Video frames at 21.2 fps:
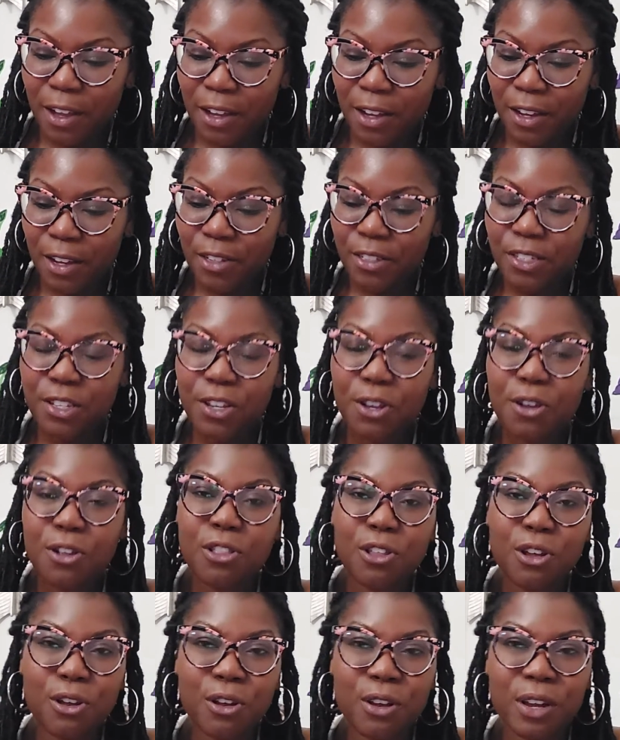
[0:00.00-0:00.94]
You're still
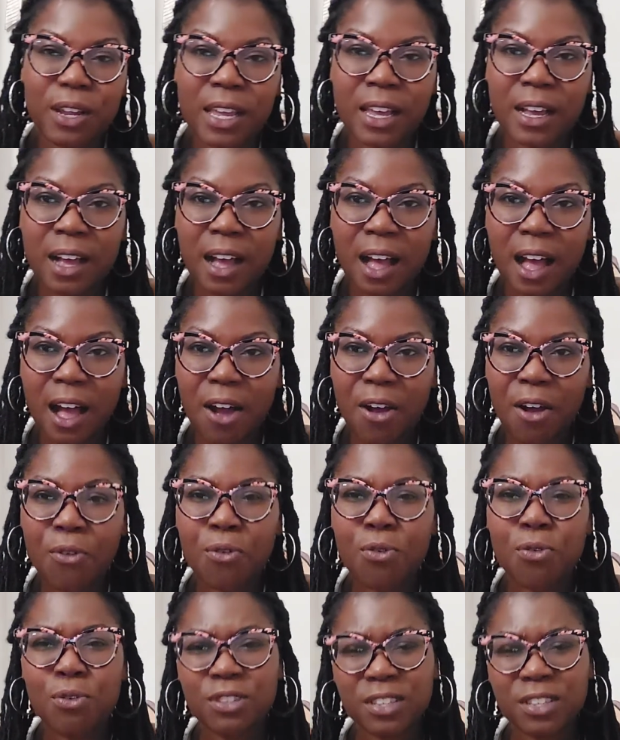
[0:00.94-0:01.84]
learning, who,